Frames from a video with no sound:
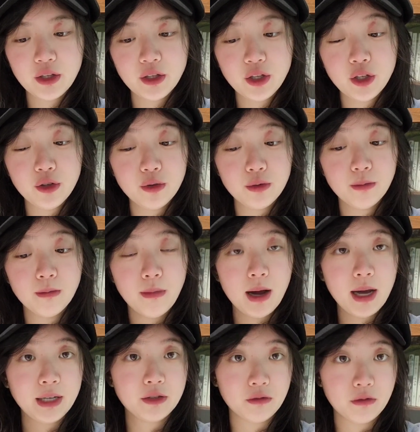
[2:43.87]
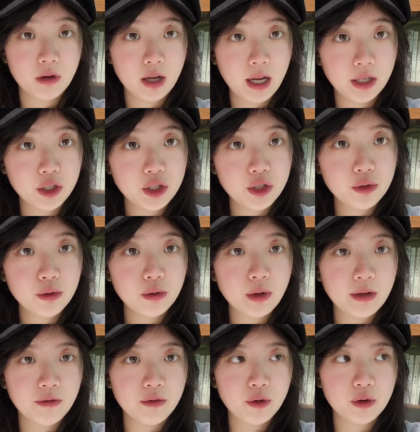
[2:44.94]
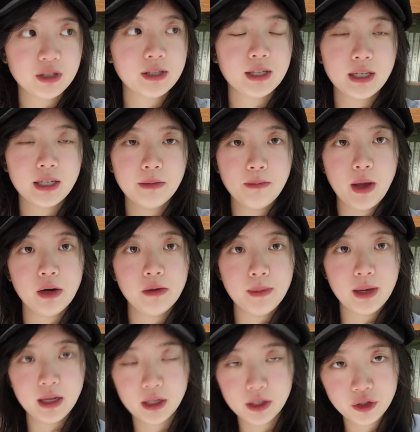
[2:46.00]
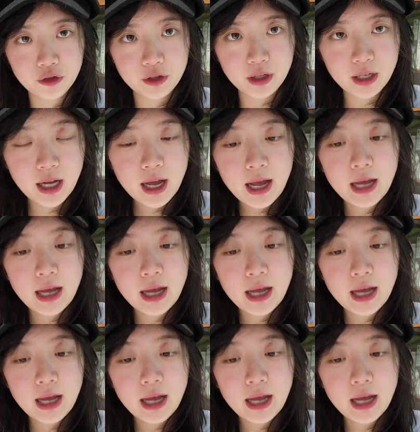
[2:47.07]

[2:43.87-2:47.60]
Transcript: you might run into if you're studying Betterment history.